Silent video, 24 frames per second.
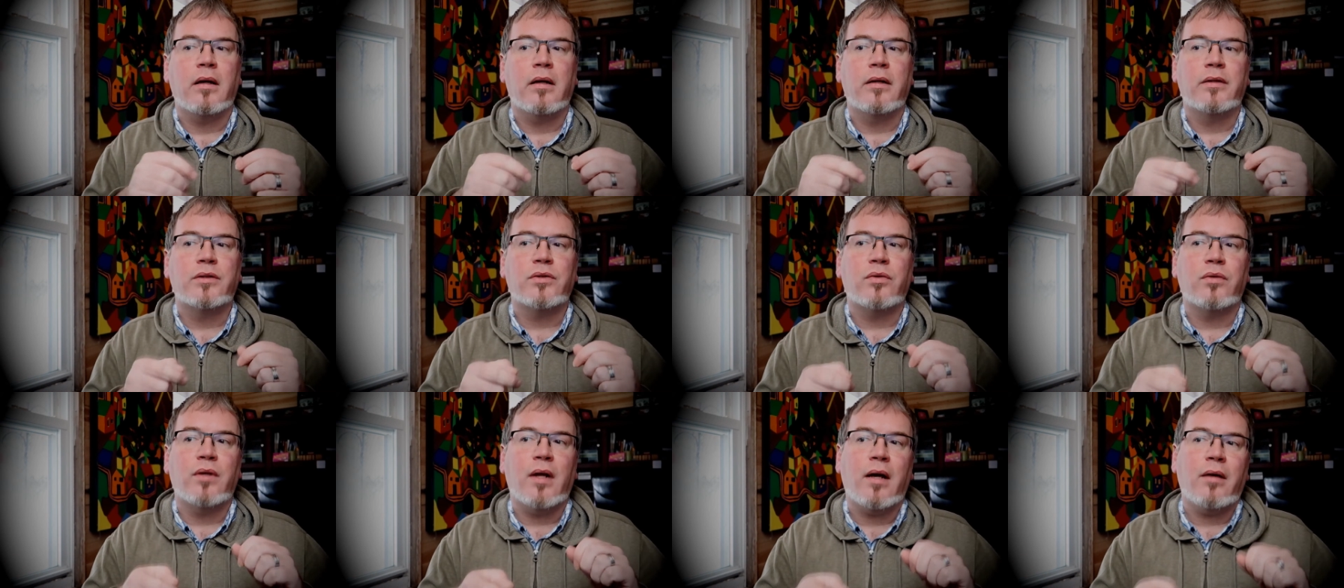
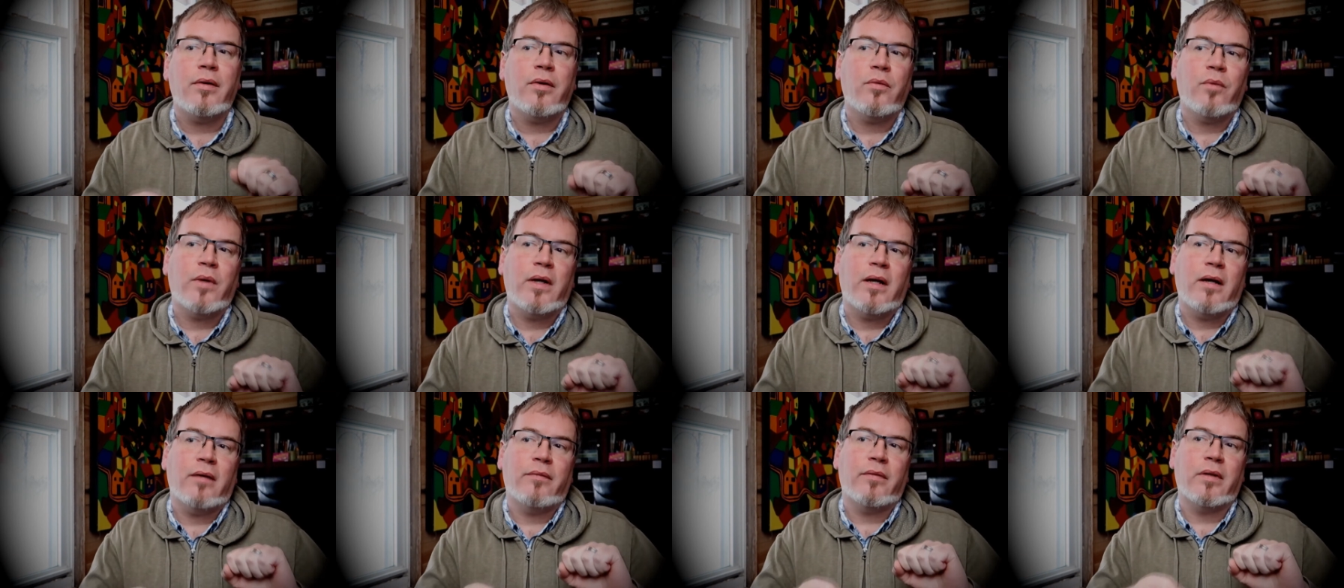And so now that
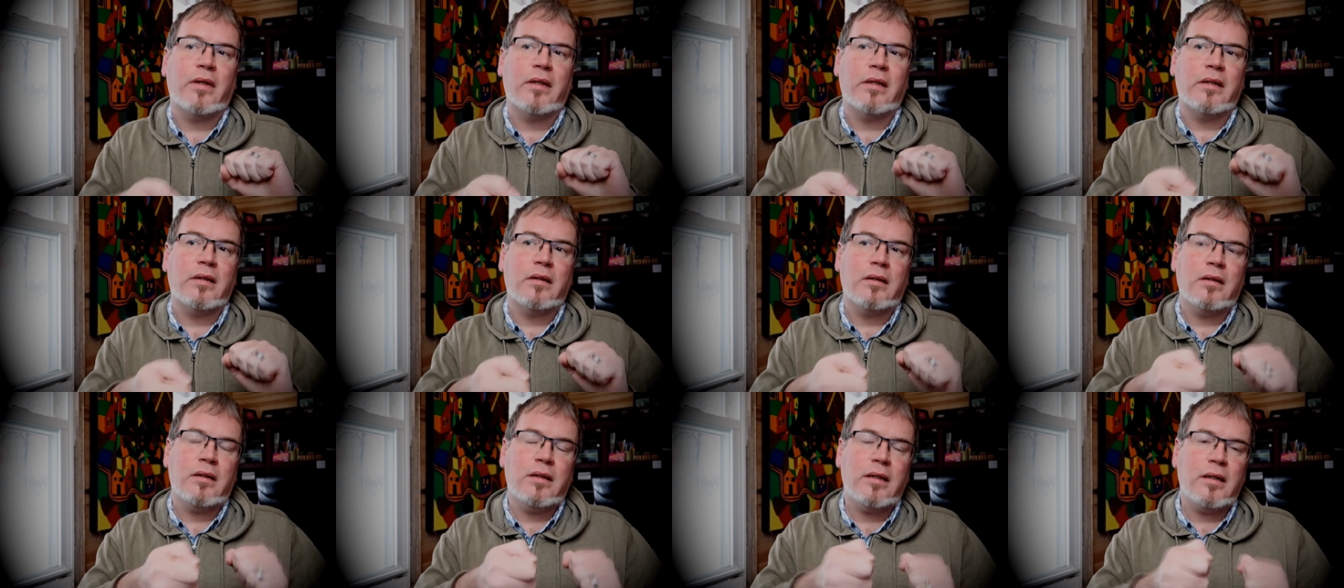we have a
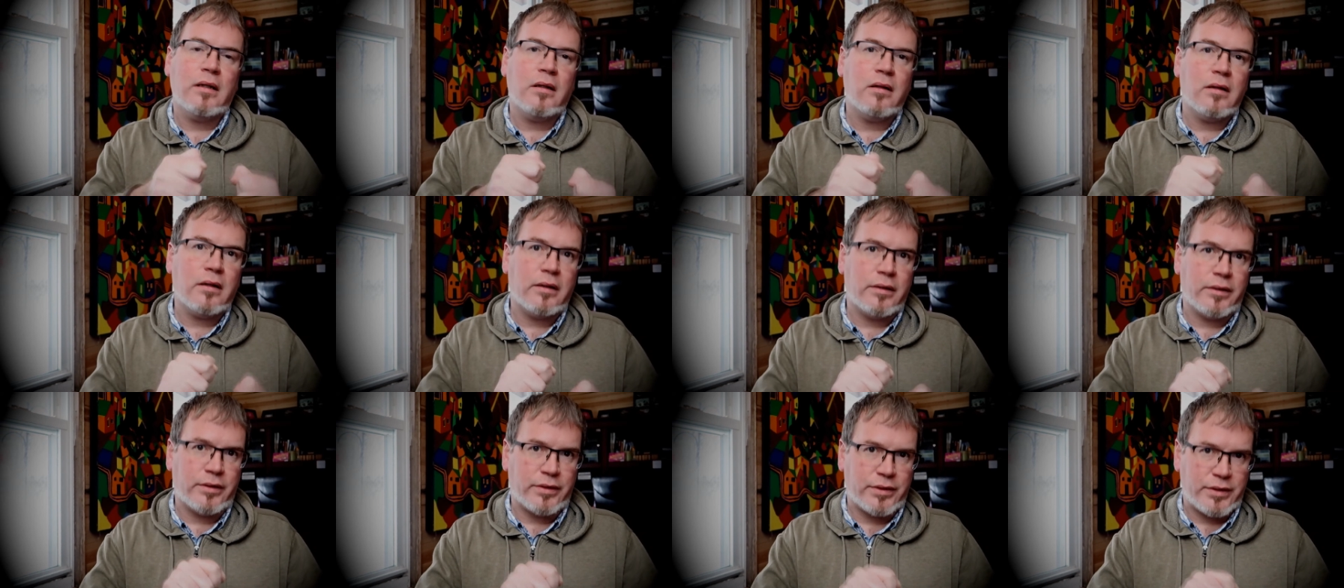
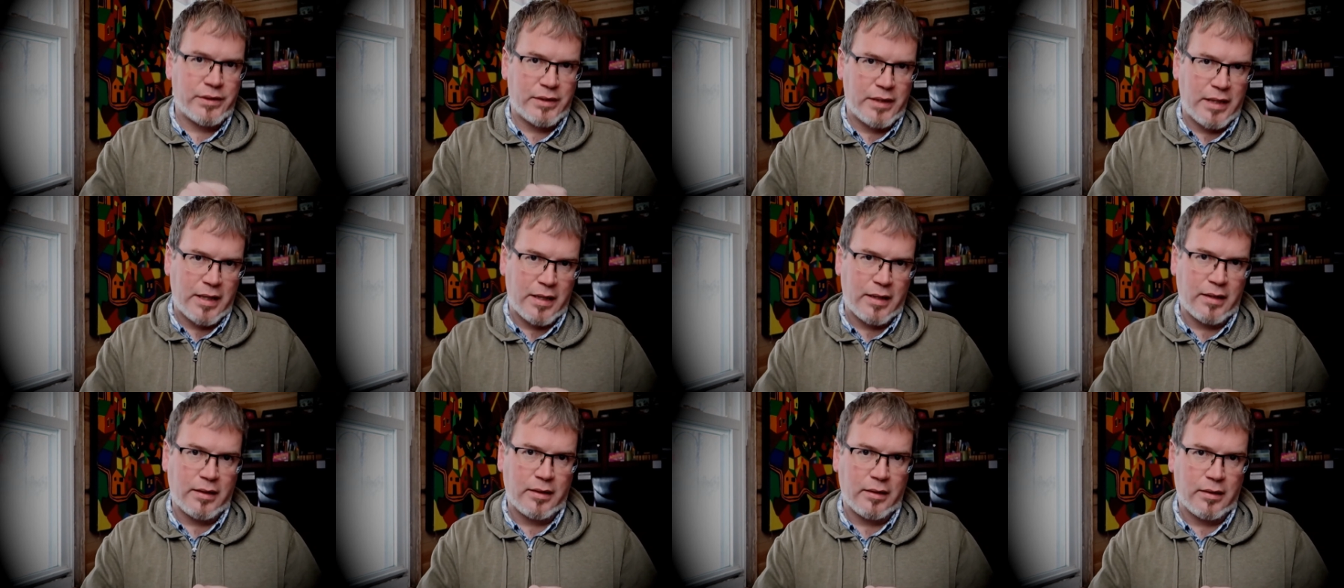little
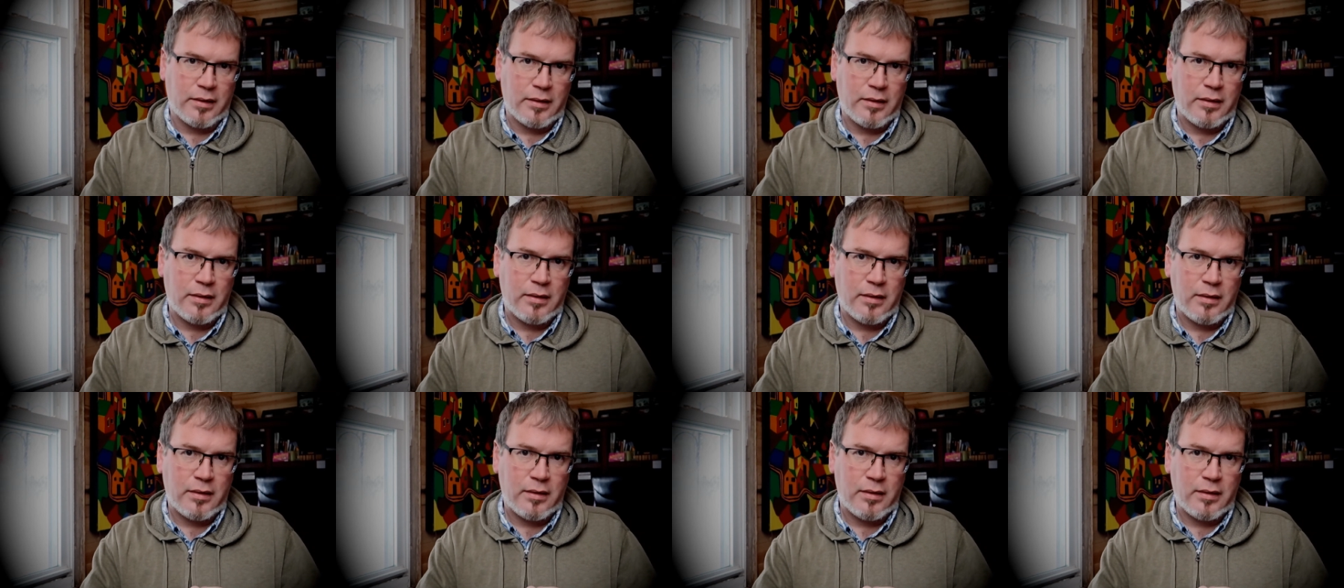understanding